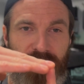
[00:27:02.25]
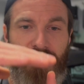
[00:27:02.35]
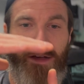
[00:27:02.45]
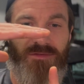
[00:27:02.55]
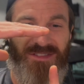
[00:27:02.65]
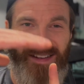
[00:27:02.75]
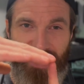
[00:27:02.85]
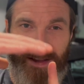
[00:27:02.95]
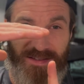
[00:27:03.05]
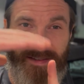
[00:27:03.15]
your valve
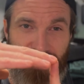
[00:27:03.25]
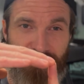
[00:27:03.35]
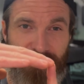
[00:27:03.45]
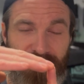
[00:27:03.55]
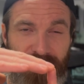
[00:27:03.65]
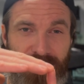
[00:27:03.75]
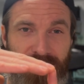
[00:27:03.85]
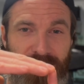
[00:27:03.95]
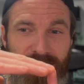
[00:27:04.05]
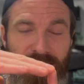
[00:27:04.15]
dead center,
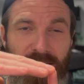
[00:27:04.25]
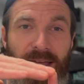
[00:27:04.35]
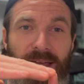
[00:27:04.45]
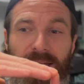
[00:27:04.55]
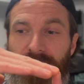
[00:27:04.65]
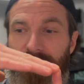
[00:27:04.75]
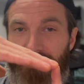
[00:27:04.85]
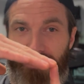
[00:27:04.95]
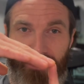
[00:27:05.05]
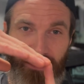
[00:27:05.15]

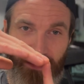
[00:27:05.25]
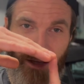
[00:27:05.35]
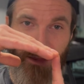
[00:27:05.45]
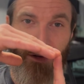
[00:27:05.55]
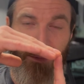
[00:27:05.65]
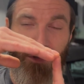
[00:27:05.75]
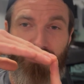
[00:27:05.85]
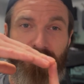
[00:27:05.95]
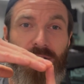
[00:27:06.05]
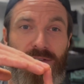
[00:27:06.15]
and the length of your
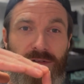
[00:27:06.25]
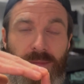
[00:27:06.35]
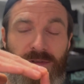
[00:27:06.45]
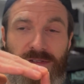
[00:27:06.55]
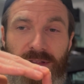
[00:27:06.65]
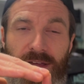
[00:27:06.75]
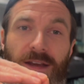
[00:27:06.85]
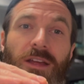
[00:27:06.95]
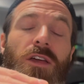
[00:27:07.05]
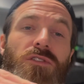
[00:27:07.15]
push rod determines all
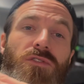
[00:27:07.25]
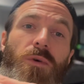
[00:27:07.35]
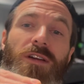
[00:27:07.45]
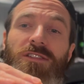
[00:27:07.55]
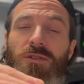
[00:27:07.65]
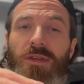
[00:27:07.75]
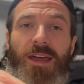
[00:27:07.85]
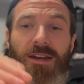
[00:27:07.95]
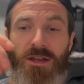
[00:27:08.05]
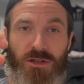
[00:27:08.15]
that. So once you
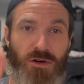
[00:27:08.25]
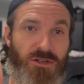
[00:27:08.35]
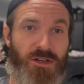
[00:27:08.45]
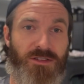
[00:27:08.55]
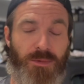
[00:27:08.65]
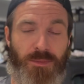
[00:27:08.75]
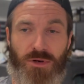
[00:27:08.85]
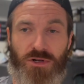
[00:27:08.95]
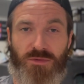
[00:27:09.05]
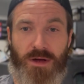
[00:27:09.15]
get your
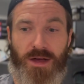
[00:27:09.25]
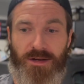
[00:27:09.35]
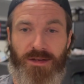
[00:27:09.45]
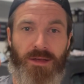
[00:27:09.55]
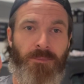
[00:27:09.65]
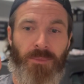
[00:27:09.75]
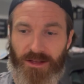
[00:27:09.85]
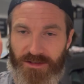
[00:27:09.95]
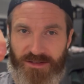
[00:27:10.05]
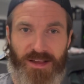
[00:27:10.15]
adjustable push rod
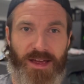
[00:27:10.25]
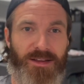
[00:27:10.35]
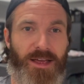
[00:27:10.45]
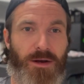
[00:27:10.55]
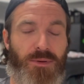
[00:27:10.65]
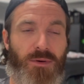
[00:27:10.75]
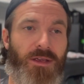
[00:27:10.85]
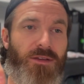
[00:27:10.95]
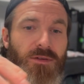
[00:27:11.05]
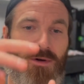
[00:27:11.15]
set at a
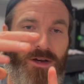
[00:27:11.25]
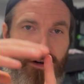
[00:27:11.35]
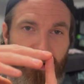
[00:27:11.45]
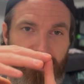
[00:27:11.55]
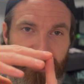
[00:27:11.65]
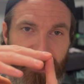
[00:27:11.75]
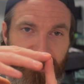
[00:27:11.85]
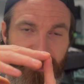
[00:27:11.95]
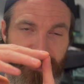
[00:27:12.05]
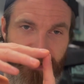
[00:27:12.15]
point where you're
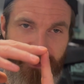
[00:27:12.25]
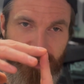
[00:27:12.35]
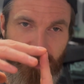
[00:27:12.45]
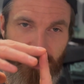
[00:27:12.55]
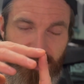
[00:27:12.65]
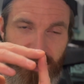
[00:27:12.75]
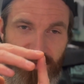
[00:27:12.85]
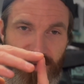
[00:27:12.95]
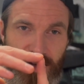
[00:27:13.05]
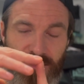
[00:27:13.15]
contacting dead center on
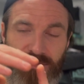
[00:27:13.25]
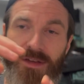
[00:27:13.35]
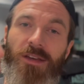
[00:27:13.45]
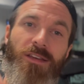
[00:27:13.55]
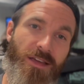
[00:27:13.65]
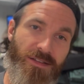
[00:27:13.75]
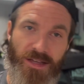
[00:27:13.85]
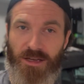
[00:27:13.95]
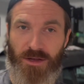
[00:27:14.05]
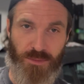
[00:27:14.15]
that valve,
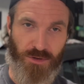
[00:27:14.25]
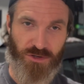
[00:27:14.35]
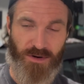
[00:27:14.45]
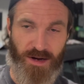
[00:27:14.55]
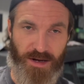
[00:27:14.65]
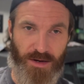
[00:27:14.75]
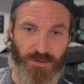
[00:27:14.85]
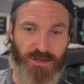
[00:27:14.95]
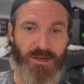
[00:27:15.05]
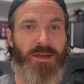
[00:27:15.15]
you take your push rod
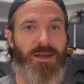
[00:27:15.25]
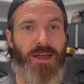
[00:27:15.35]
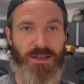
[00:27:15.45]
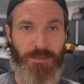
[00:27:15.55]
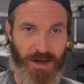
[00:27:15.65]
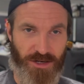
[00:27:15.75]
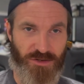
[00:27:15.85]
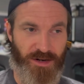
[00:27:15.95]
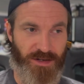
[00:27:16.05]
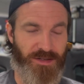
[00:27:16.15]
out and you
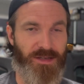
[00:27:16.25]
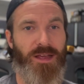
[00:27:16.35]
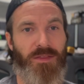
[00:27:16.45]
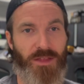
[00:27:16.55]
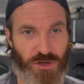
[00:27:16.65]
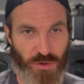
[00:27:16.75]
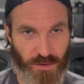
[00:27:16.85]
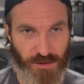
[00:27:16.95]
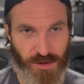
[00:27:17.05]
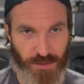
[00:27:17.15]
measure it, and then
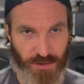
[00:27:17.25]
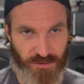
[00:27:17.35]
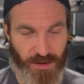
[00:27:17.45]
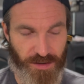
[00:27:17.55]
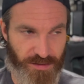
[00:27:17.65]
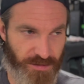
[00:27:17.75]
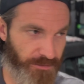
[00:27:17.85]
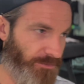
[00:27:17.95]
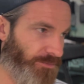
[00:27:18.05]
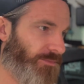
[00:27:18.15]
you order your push
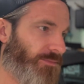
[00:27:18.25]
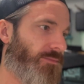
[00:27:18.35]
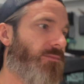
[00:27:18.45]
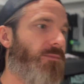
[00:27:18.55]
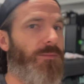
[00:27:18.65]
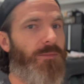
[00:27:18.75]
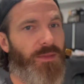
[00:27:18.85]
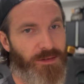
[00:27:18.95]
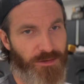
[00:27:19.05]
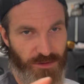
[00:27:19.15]
rods.
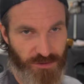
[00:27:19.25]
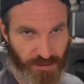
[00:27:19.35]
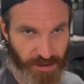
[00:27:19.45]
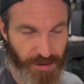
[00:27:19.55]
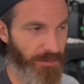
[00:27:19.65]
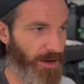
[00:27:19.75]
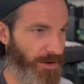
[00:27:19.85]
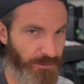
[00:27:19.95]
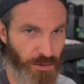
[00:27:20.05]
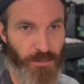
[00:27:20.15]
Sorry,
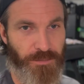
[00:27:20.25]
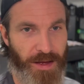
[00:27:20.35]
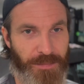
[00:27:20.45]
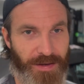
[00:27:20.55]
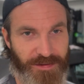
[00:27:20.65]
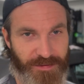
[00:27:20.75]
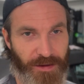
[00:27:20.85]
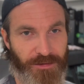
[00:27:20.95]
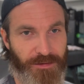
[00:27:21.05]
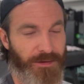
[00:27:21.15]
I hope that made
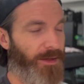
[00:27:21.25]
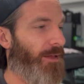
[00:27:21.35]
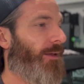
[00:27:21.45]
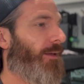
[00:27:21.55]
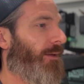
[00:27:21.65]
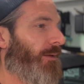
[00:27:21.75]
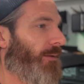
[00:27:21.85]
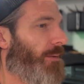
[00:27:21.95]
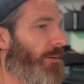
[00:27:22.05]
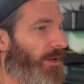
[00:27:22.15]
sense.
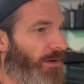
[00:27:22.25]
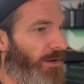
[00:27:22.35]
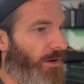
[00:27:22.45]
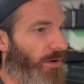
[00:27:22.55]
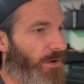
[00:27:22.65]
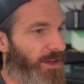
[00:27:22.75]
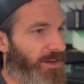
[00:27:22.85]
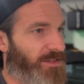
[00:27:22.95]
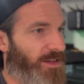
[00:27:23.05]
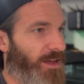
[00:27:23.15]
All
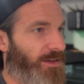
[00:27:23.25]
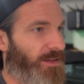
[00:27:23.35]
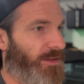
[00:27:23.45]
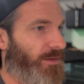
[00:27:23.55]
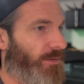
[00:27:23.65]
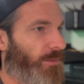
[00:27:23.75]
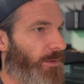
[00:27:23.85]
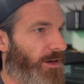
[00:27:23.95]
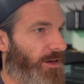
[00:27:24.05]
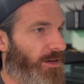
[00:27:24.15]
that said,
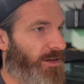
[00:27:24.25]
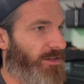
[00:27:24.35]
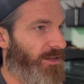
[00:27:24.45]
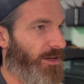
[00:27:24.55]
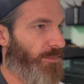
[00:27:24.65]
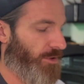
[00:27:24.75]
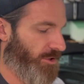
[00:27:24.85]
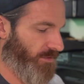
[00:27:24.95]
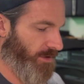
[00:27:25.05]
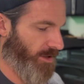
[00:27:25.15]
we're going to need a set of
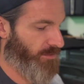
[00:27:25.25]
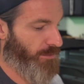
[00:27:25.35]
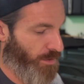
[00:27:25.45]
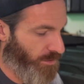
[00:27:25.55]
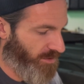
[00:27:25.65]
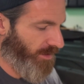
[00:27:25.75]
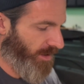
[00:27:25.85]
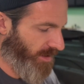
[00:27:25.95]
push rods most